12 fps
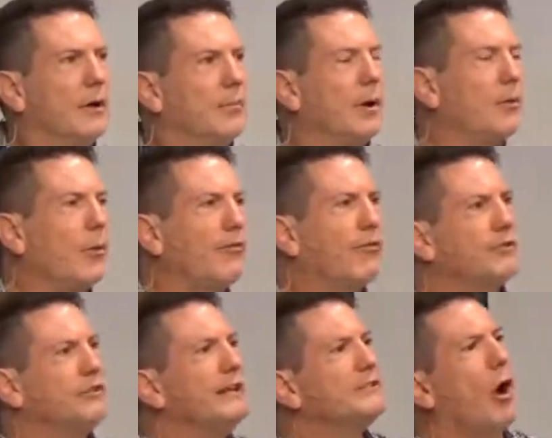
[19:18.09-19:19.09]
By the way,
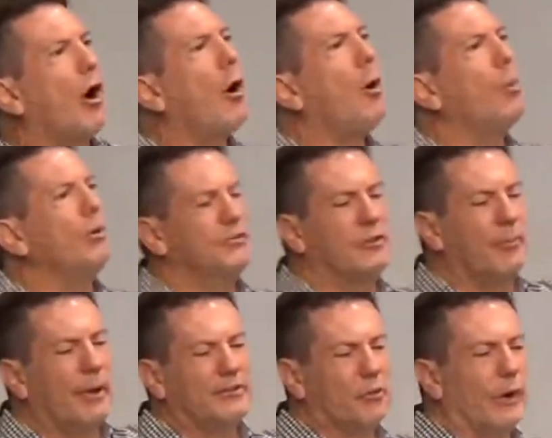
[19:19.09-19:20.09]
friends, that's always the
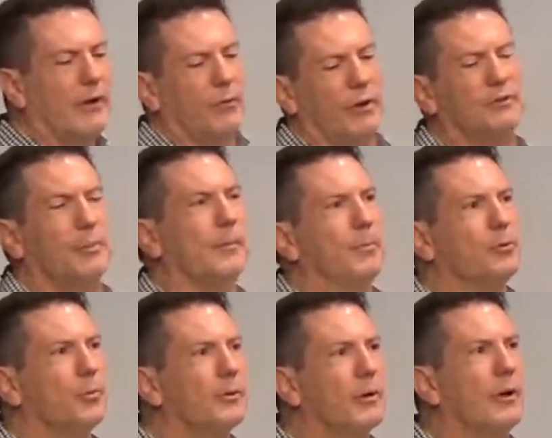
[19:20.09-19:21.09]
best way to reach people,
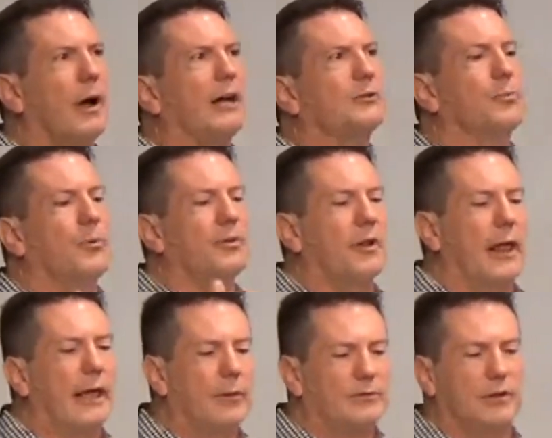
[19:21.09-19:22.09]
to put the gospel in the
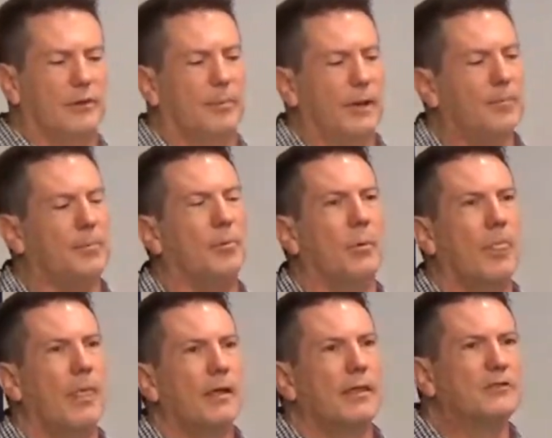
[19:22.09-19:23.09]
language of the people.
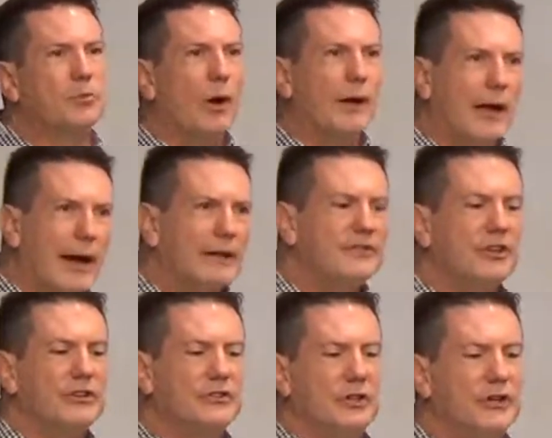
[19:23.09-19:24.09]
That's why God
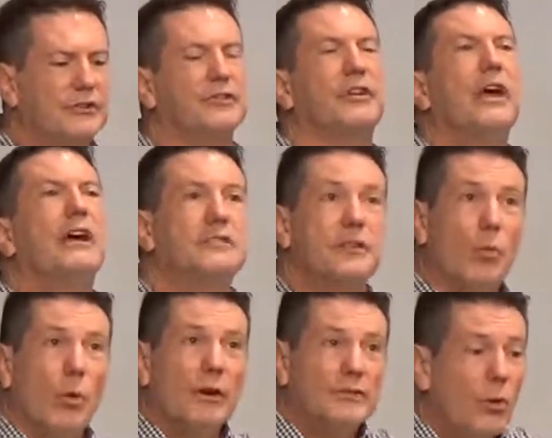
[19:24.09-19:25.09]
sent Jesus,
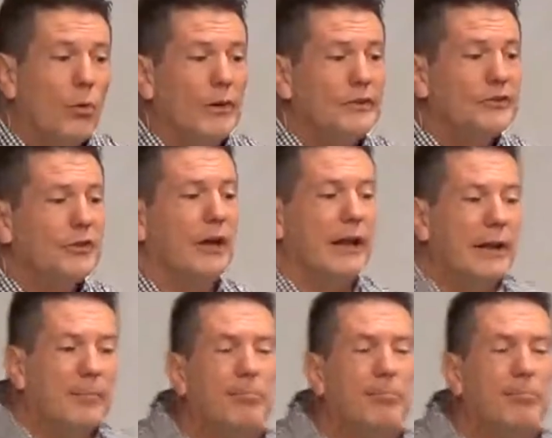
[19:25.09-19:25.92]
one his only son, in